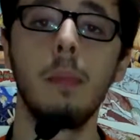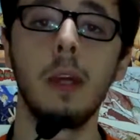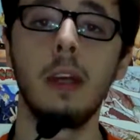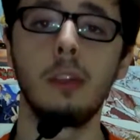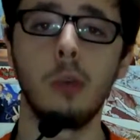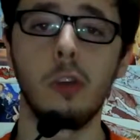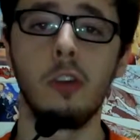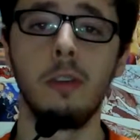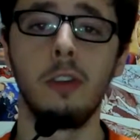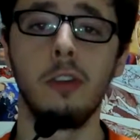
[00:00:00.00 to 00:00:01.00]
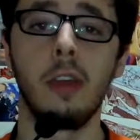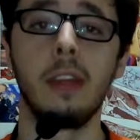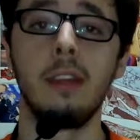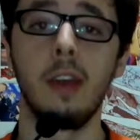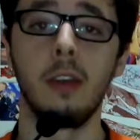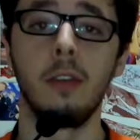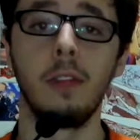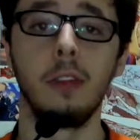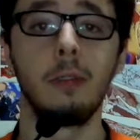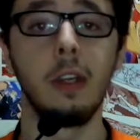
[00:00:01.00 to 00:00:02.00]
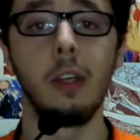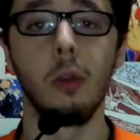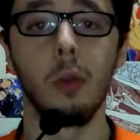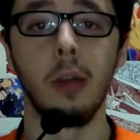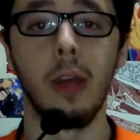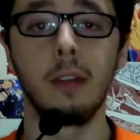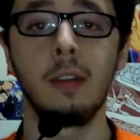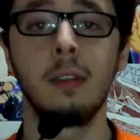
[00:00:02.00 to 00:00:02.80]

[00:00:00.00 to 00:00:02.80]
but I'd question if you saw the title of this video or not.